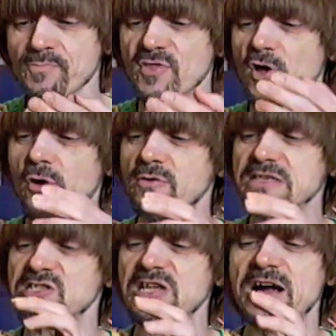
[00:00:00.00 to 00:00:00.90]
though
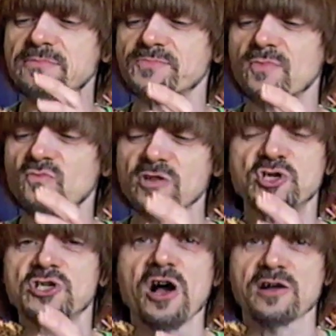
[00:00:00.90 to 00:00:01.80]
it's not really
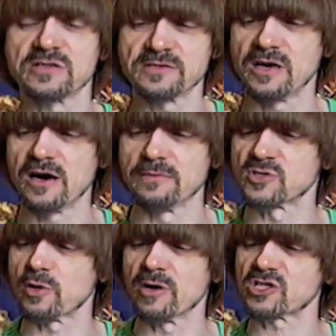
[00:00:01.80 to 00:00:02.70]
chocolate
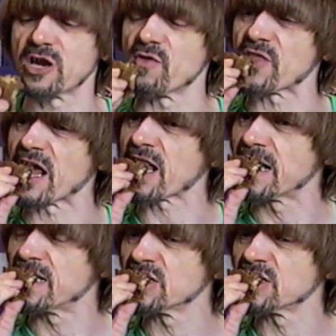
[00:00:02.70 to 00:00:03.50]
so much, I don't think.